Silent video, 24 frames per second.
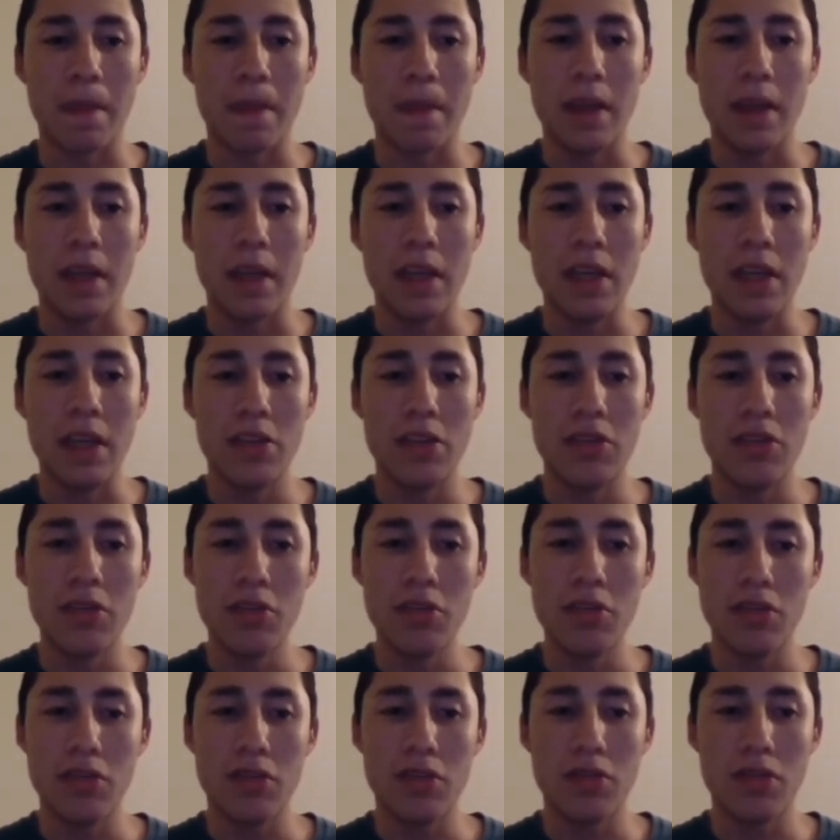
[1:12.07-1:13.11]
It is
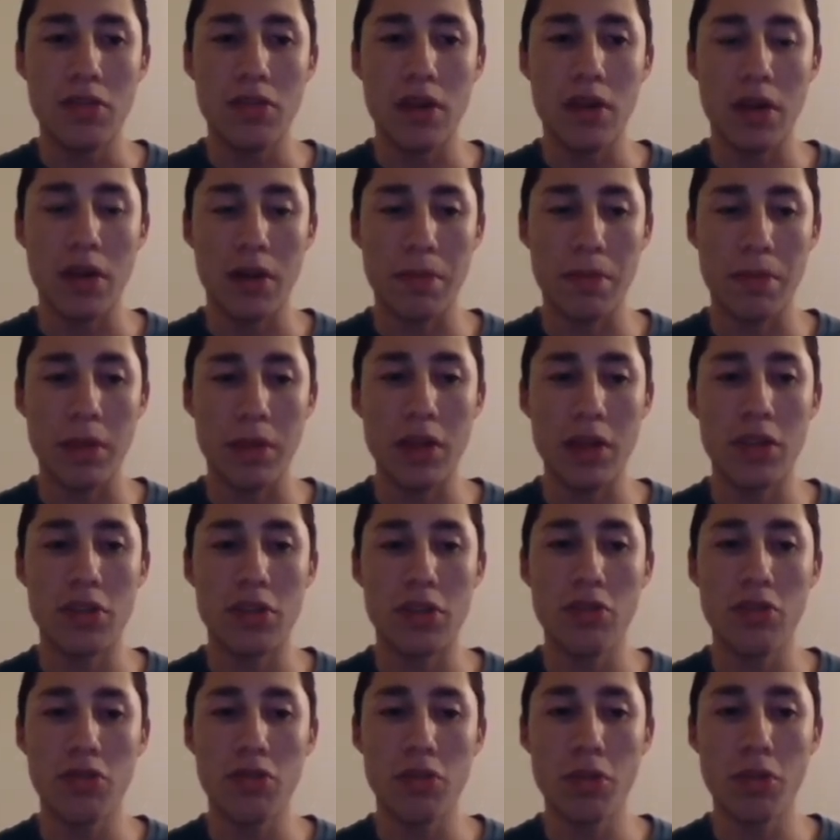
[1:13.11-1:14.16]

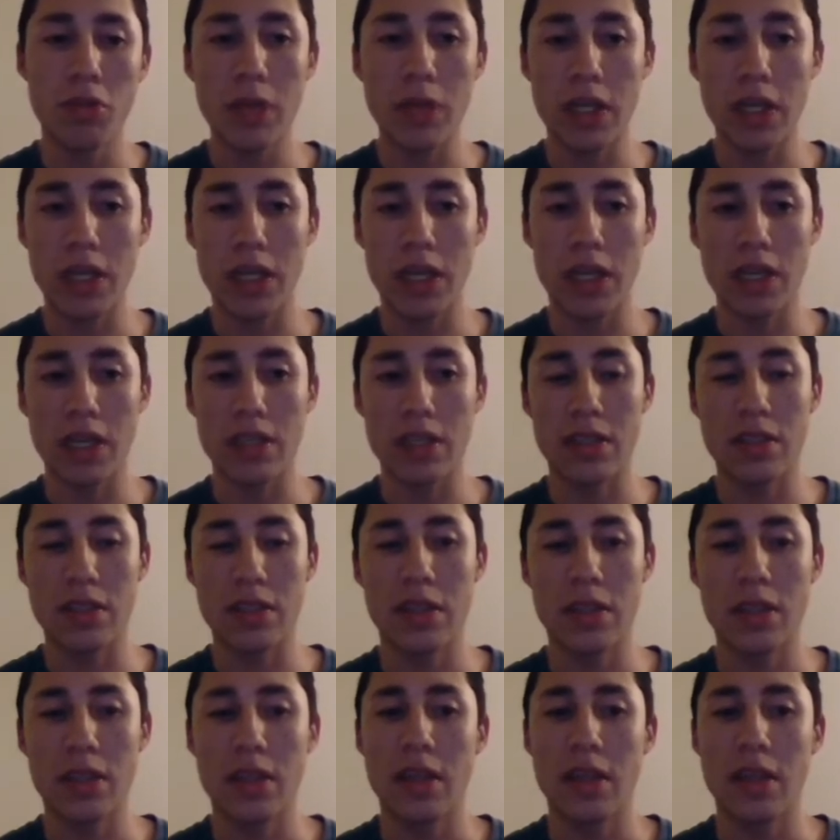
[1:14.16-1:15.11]
useful because